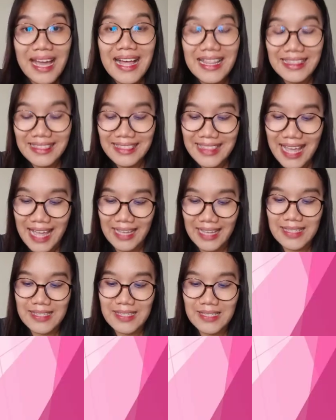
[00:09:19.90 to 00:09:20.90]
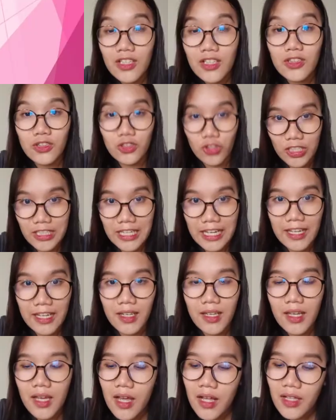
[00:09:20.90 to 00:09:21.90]
legs.
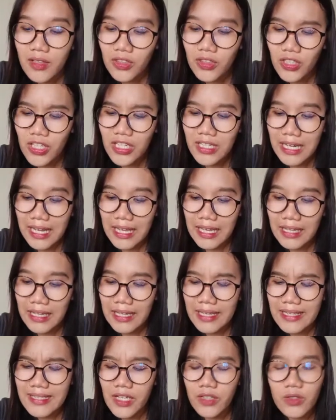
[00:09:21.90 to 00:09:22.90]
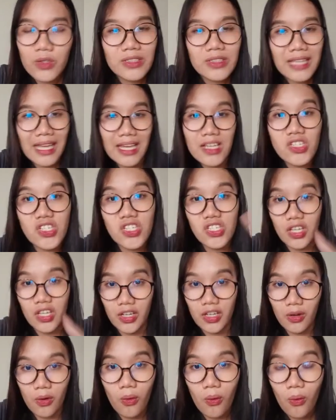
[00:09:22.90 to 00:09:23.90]
Turning. Turning is a
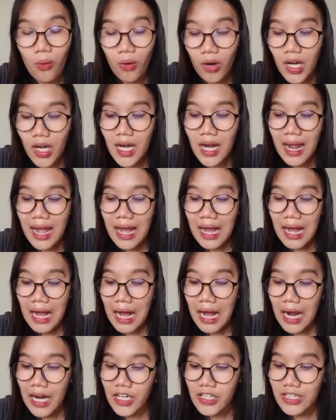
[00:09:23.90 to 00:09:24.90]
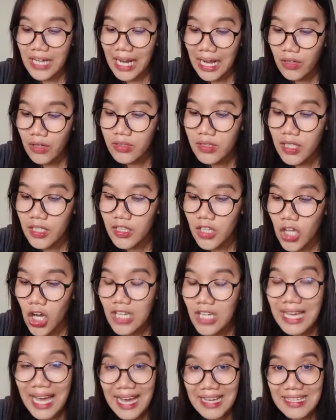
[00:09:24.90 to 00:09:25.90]
rotation or around the
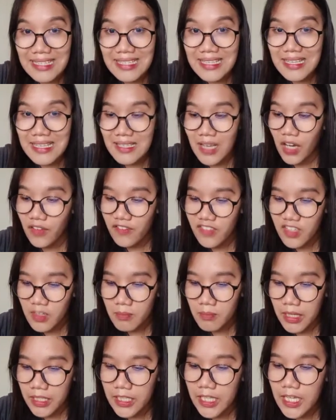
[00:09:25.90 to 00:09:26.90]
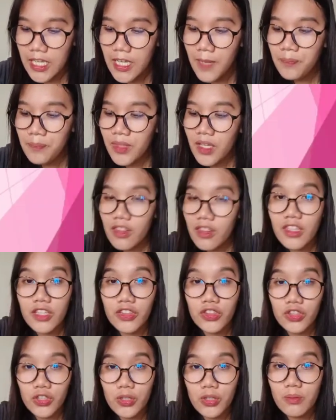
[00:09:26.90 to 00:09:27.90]
long axis of the body. The
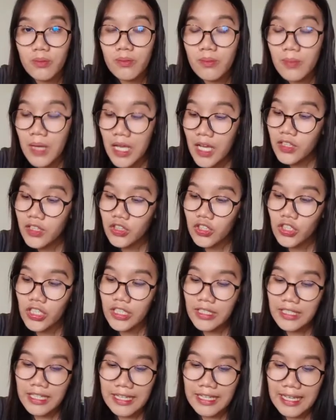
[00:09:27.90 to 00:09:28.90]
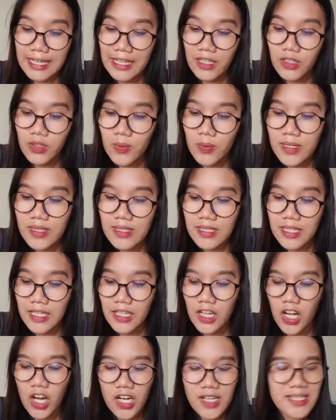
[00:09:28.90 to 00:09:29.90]
term turning and
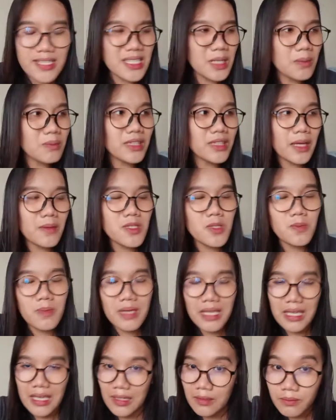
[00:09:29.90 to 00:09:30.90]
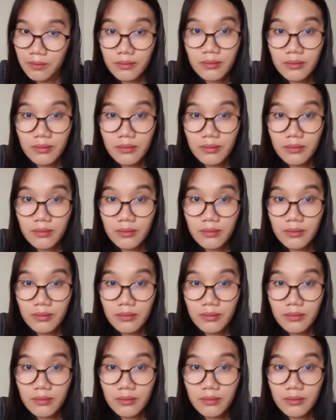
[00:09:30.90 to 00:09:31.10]
twisting are sometimes being